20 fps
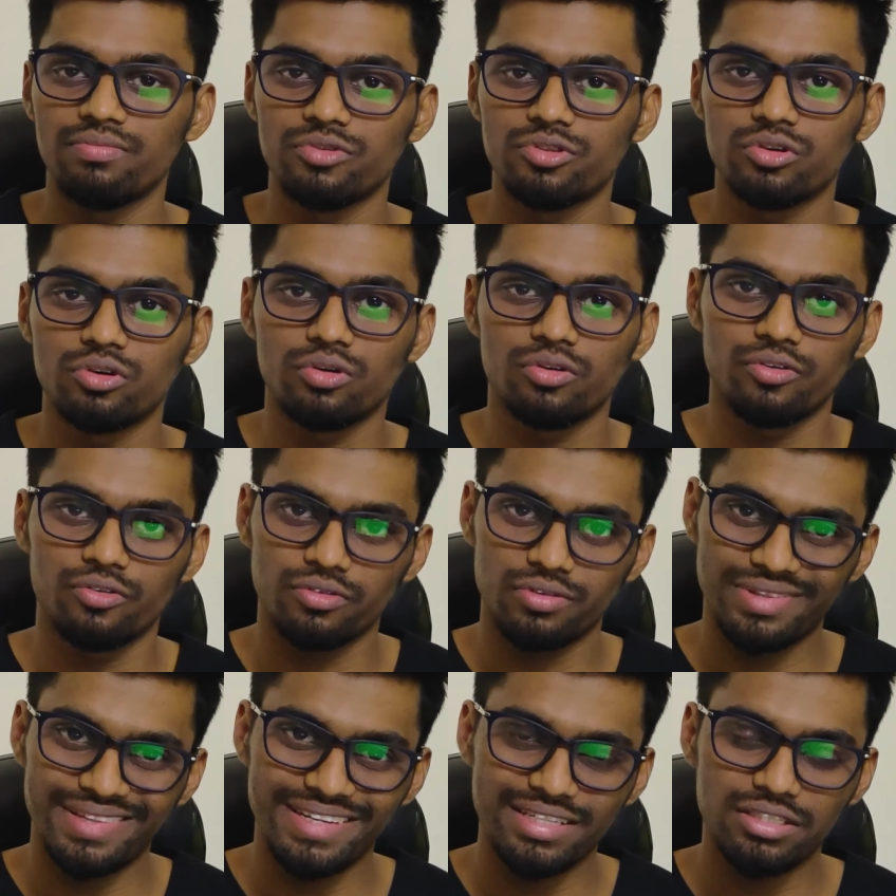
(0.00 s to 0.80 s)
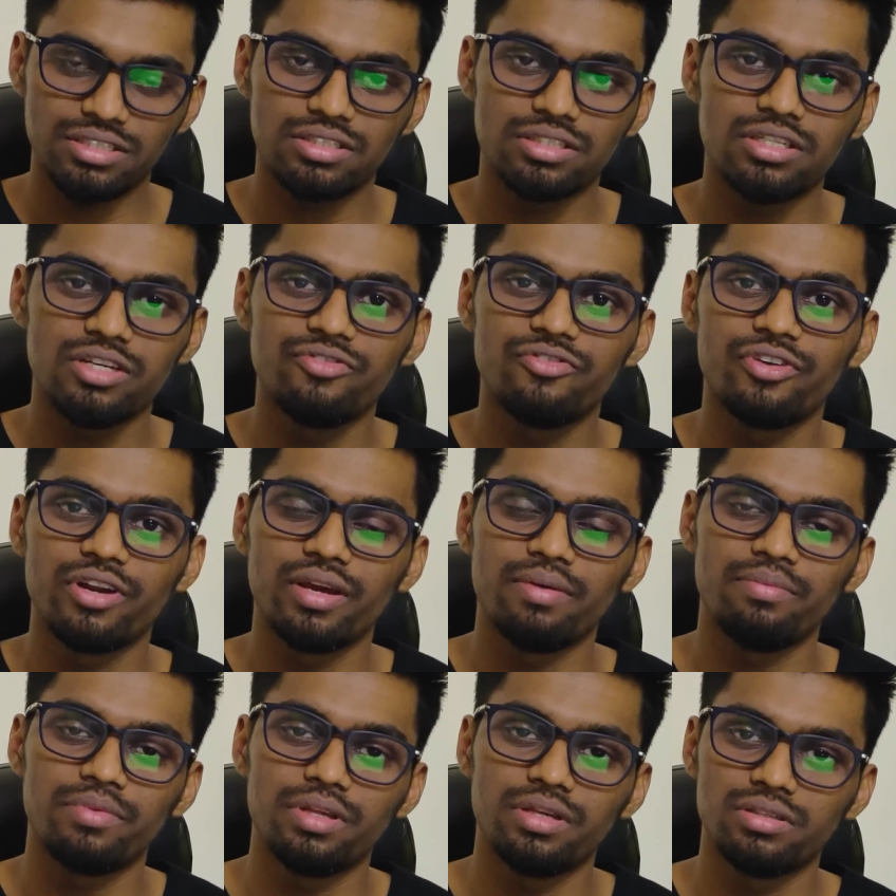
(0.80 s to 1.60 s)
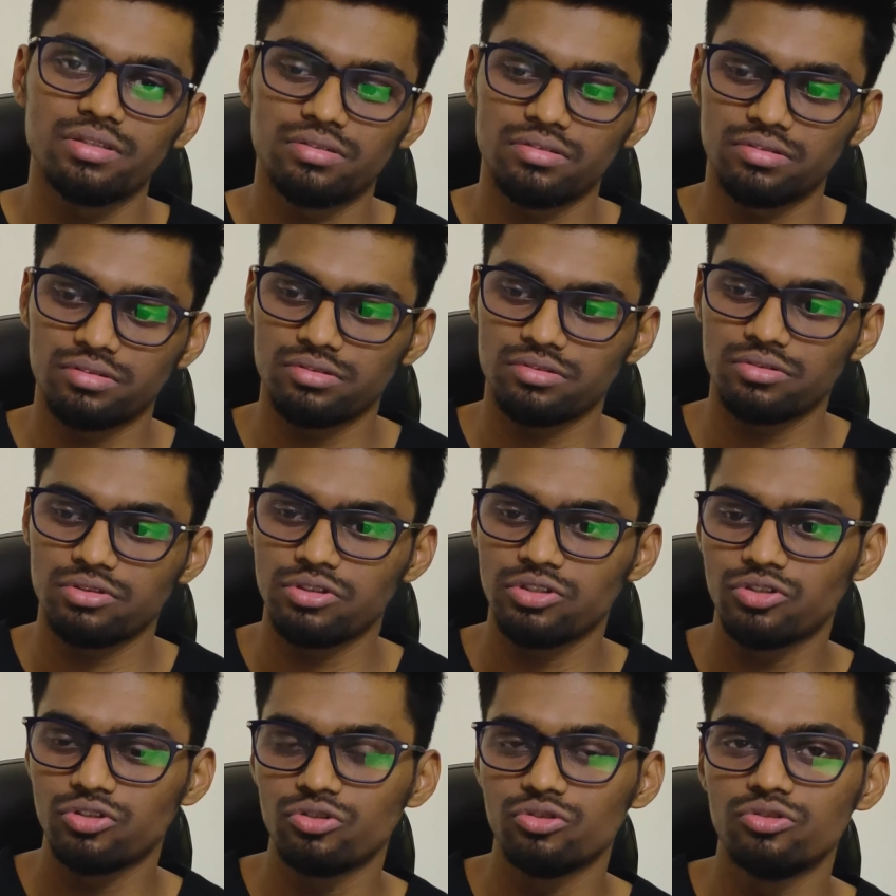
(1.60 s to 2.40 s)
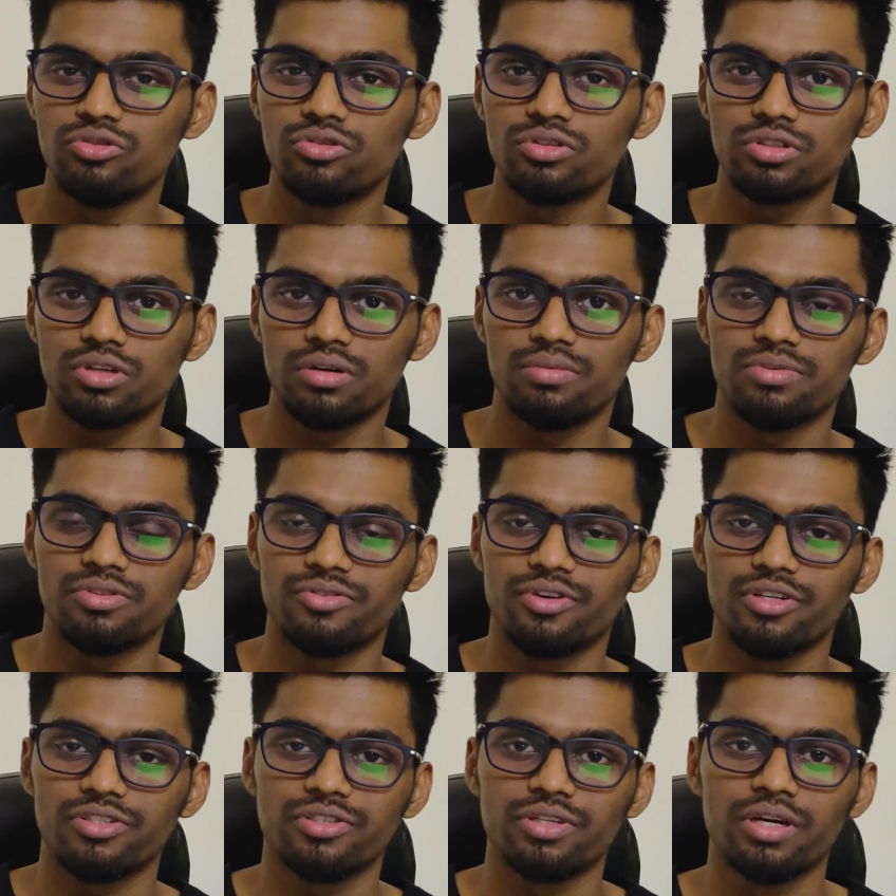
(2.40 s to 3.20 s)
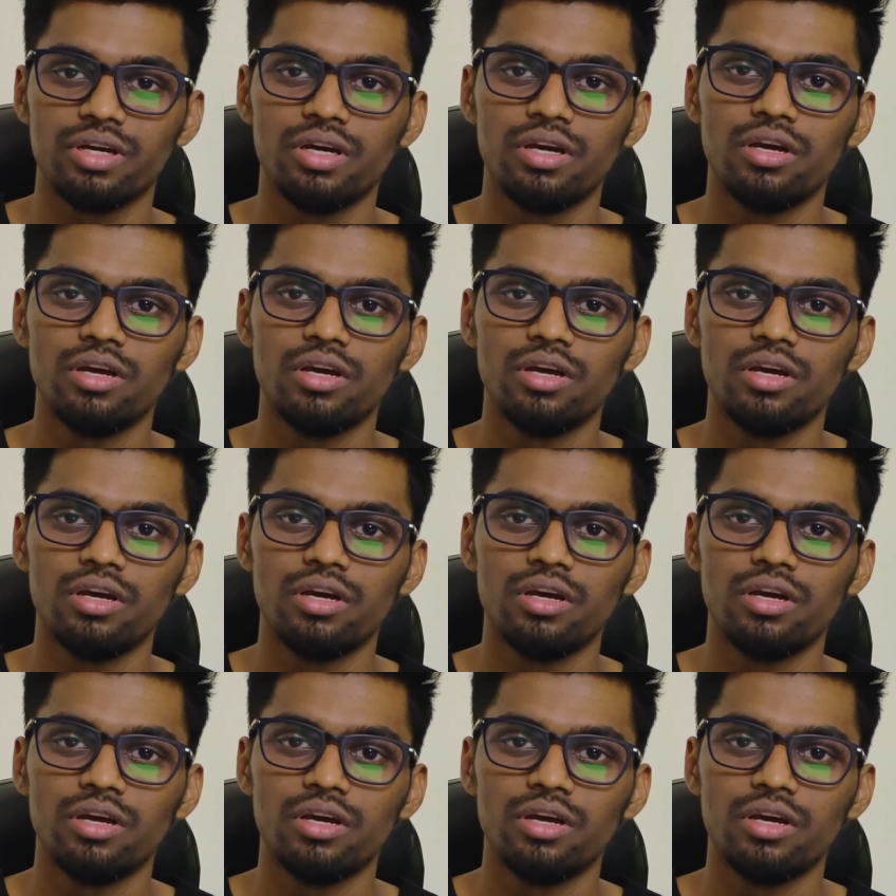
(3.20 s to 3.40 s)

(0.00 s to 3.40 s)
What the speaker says: So let's reframe these two terms first.